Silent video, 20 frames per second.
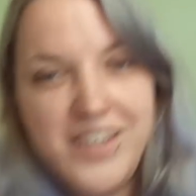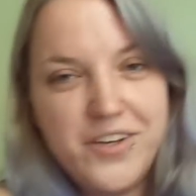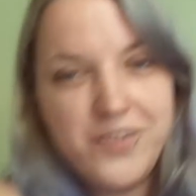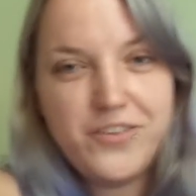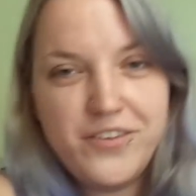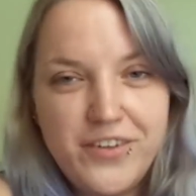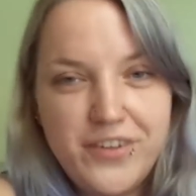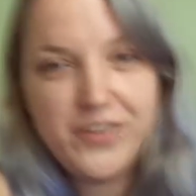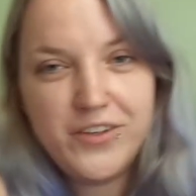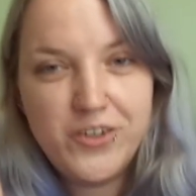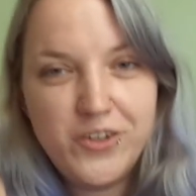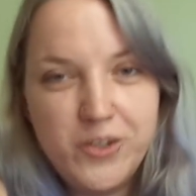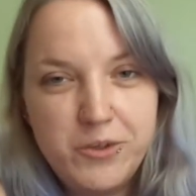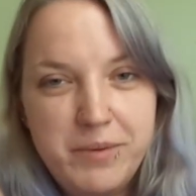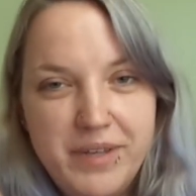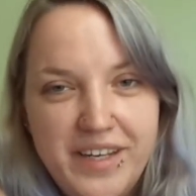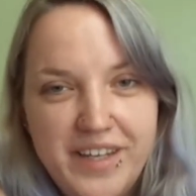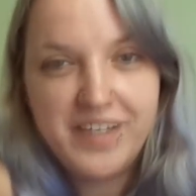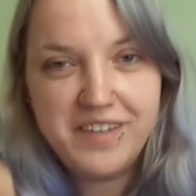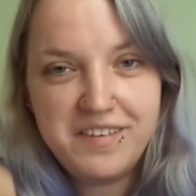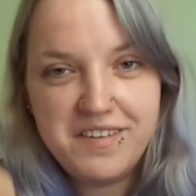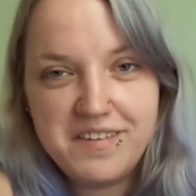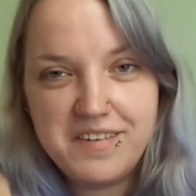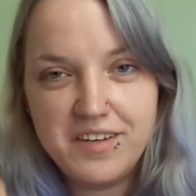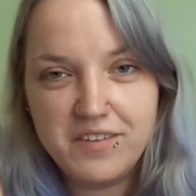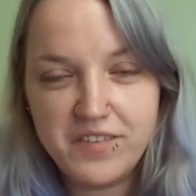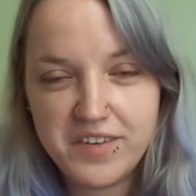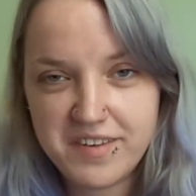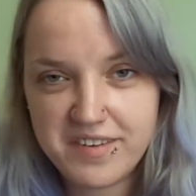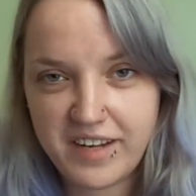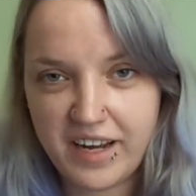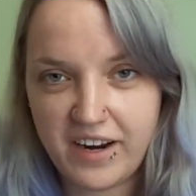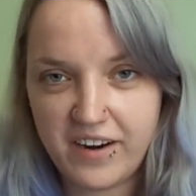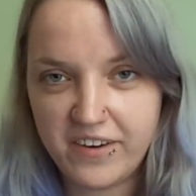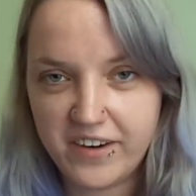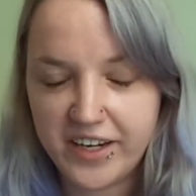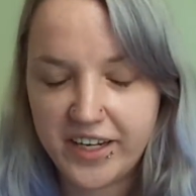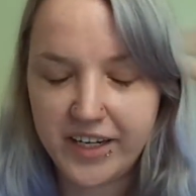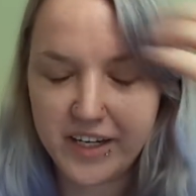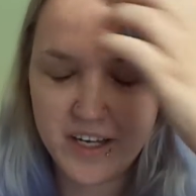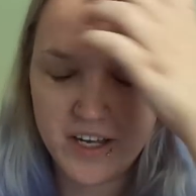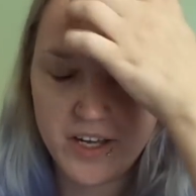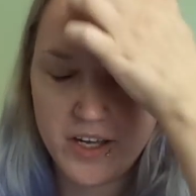YouTube, it's SiffaScary.